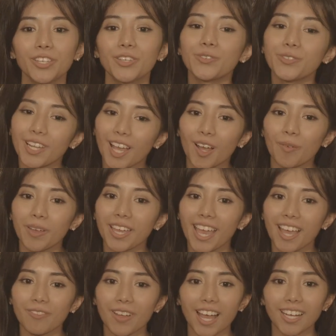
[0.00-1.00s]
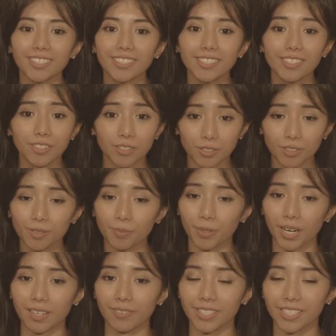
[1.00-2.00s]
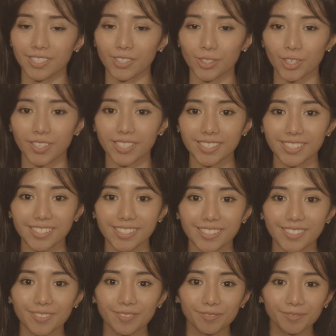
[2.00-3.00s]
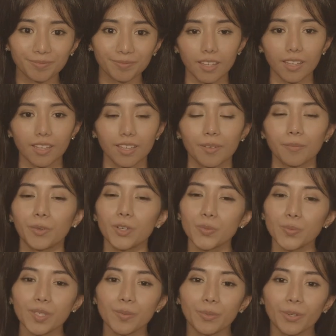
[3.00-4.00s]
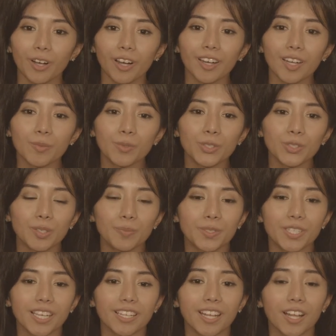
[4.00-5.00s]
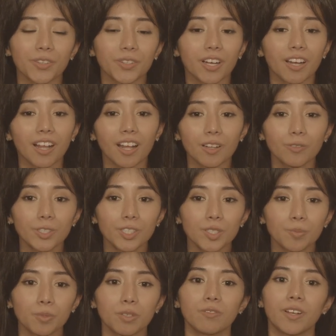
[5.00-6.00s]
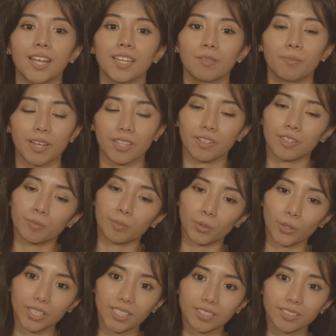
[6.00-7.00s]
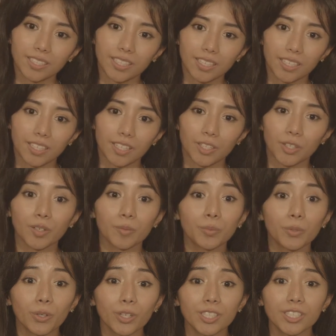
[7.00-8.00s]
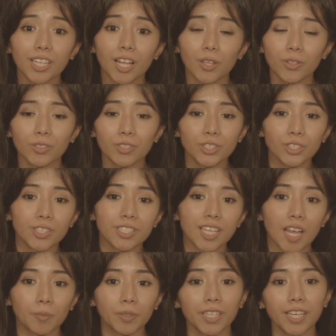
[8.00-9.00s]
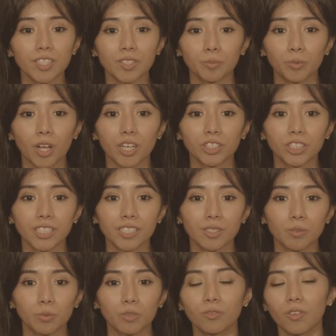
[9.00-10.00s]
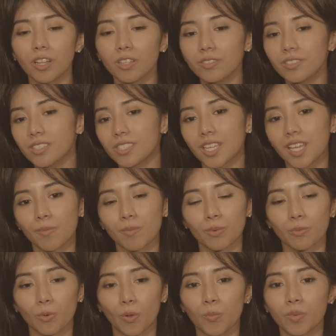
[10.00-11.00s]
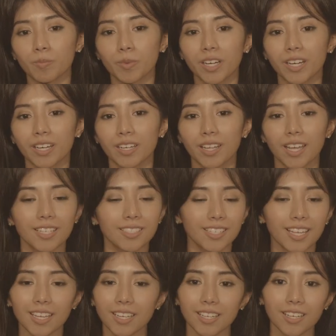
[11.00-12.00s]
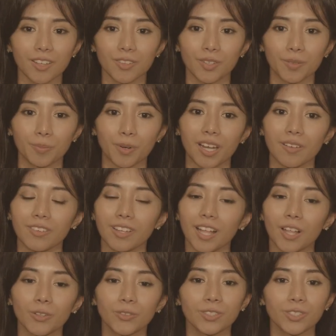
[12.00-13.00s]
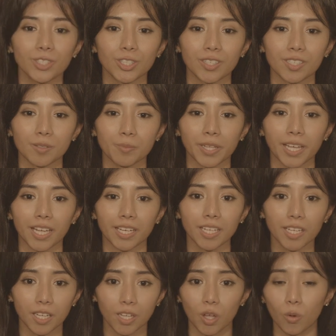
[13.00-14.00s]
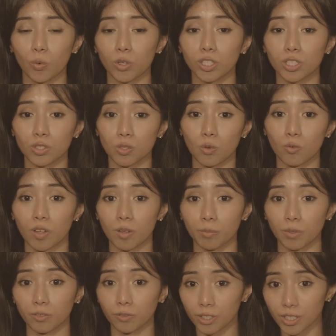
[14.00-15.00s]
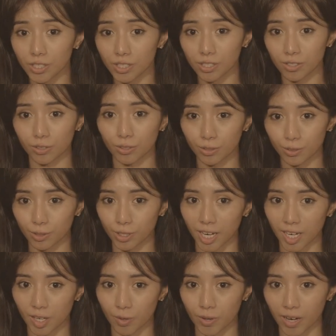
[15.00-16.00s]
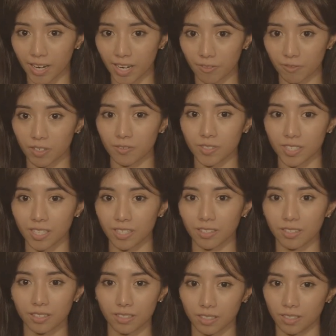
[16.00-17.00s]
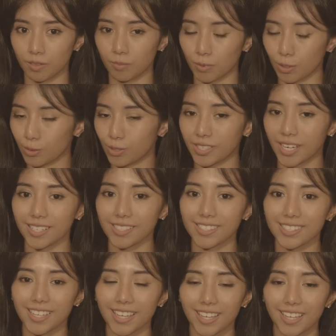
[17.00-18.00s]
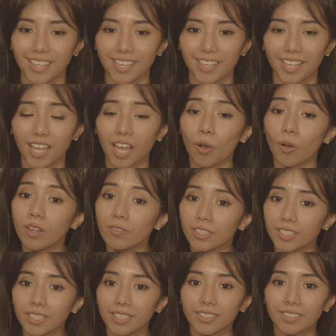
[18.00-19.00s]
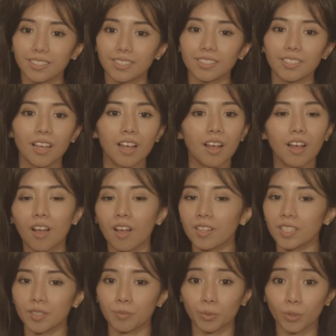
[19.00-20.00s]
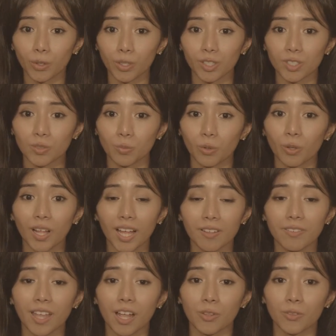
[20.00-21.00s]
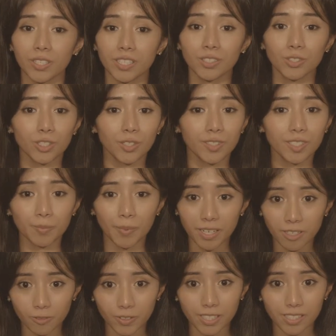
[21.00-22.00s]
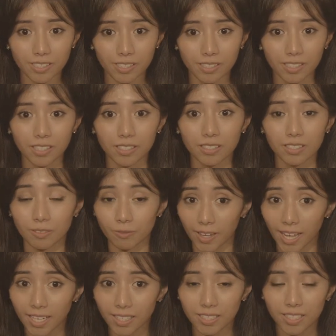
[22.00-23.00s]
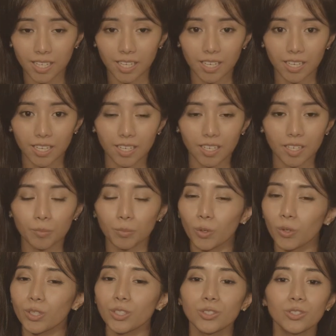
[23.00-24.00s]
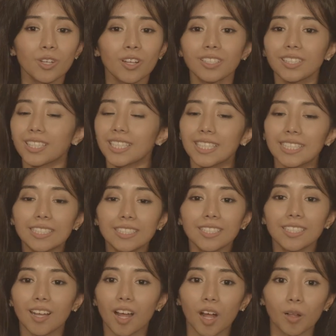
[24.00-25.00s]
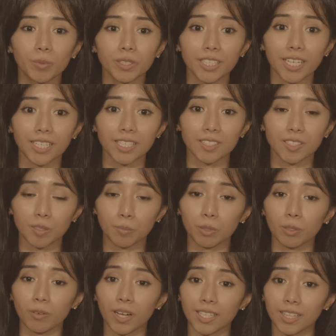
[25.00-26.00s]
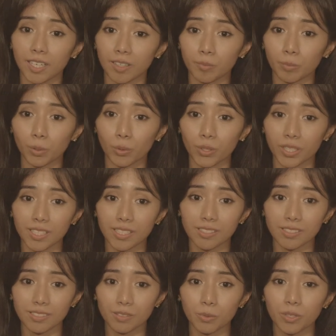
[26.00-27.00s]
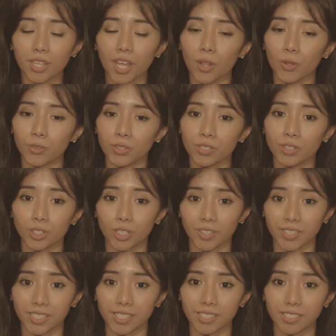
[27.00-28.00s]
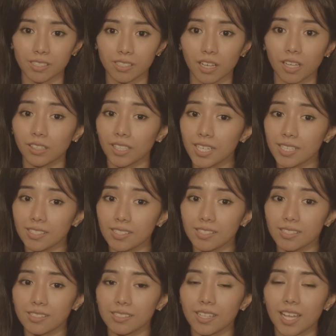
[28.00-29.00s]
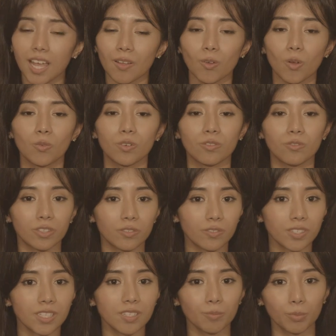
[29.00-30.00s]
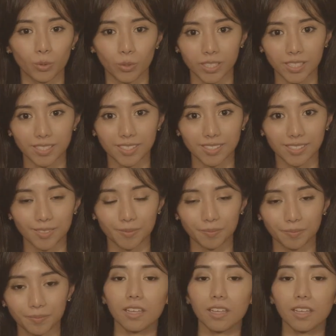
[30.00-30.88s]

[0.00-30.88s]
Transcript: You now may have access to private insurance. Most people are able to obtain healthcare coverage provided by their employer. Your employer's health insurance application process will follow the same enrollment period as any other private health insurance plan, which is November 1st through January 15th in most states. However, not all employers will have health insurance benefits. In fact, employers are not legally obligated to provide their employees with health insurance unless they have over 50 employees.